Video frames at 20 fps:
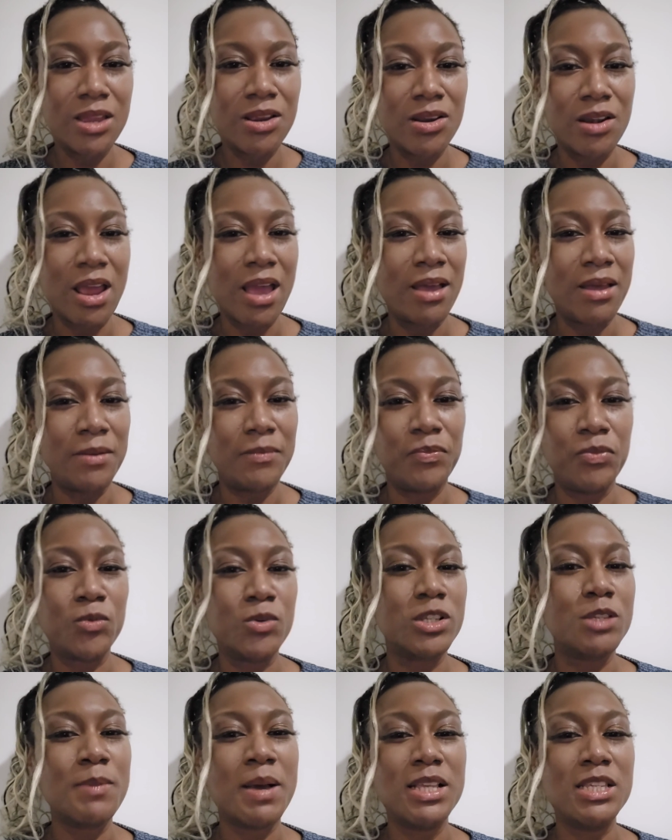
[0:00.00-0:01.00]
You're not
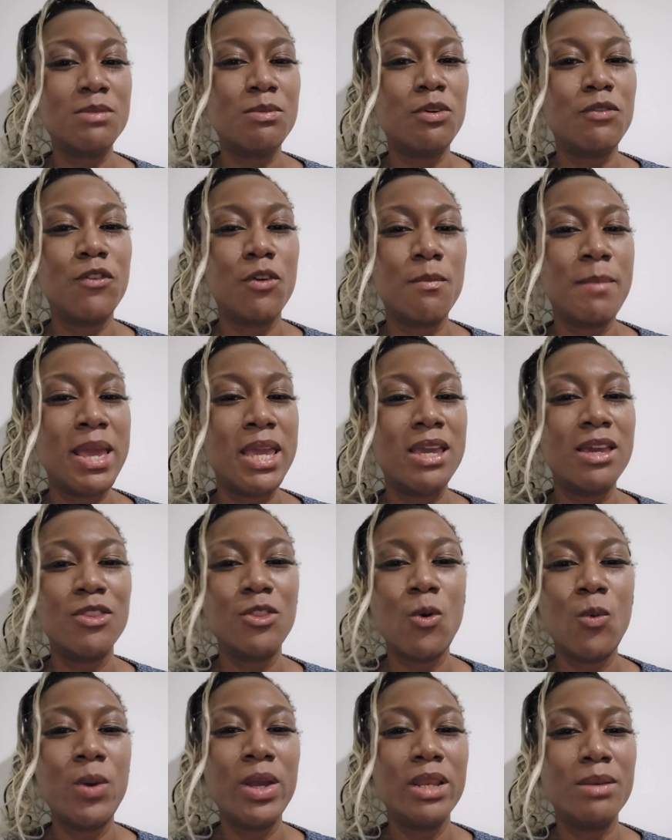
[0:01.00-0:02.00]
responsible for making
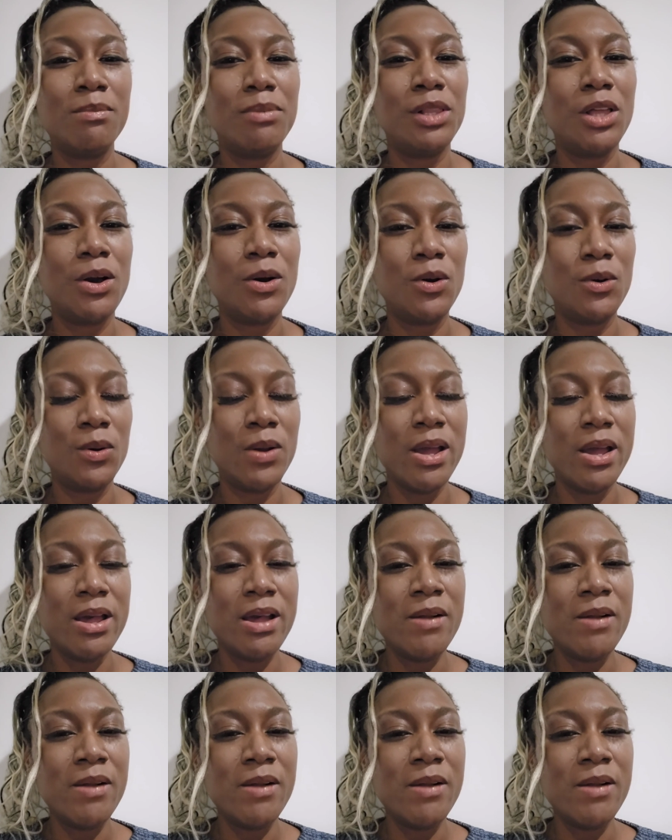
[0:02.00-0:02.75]
the wind blow.